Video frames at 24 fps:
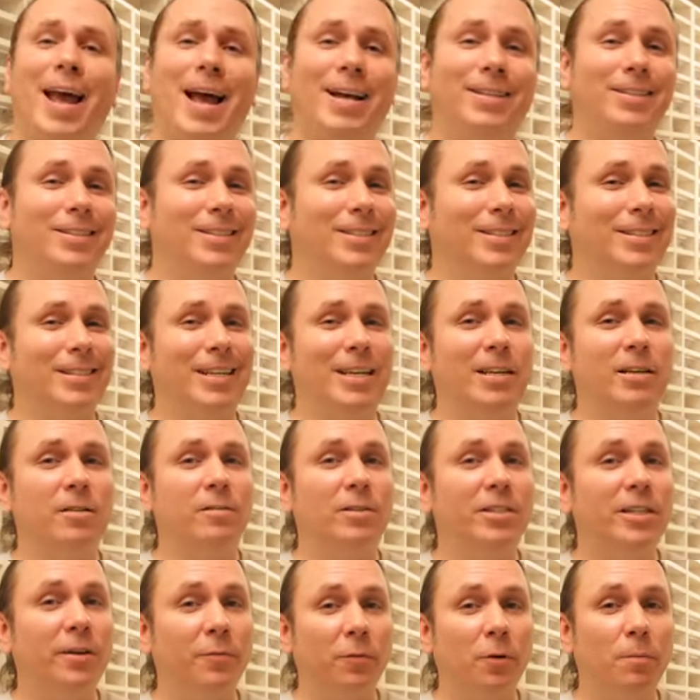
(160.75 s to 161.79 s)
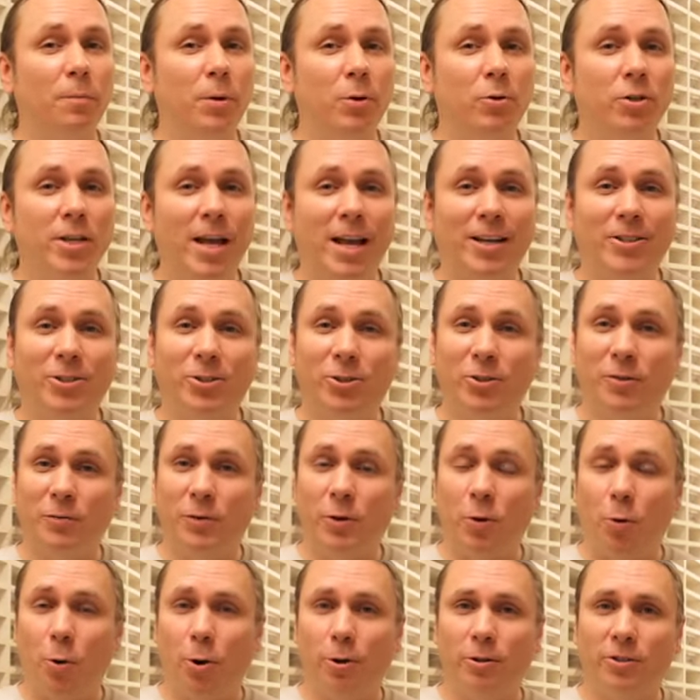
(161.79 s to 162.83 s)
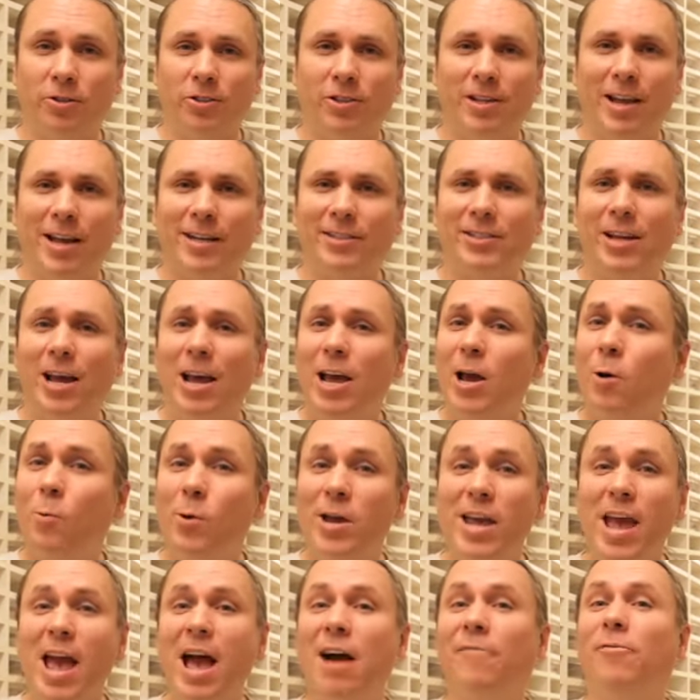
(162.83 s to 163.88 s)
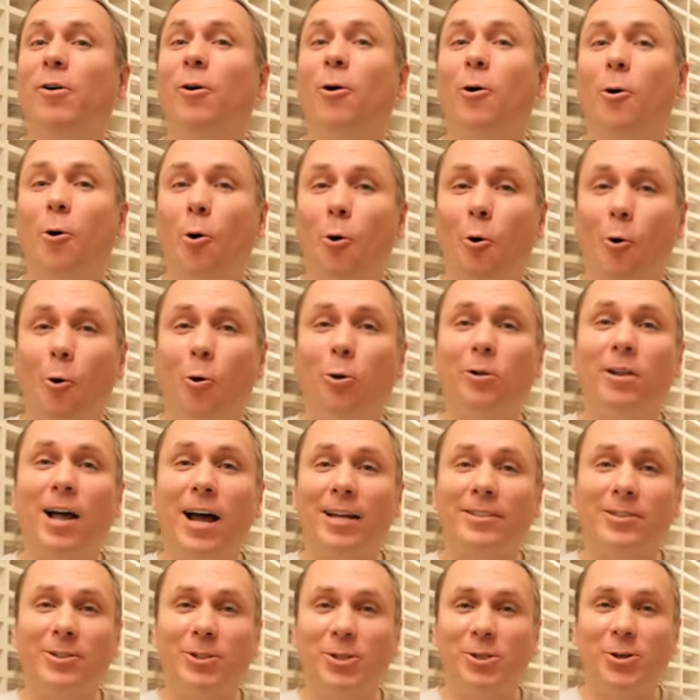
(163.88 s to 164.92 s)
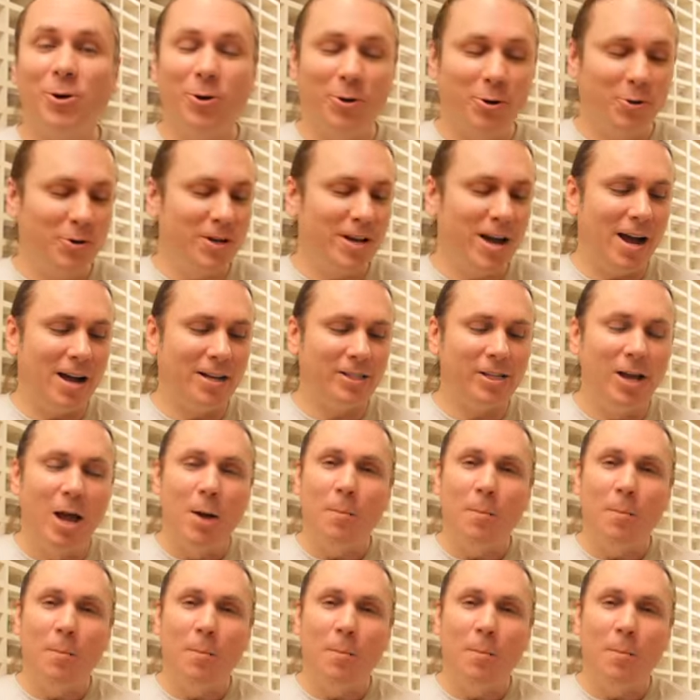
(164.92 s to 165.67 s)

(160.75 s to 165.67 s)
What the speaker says: ask to see different mutations of corn snakes, and we have a whole lot to show you guys,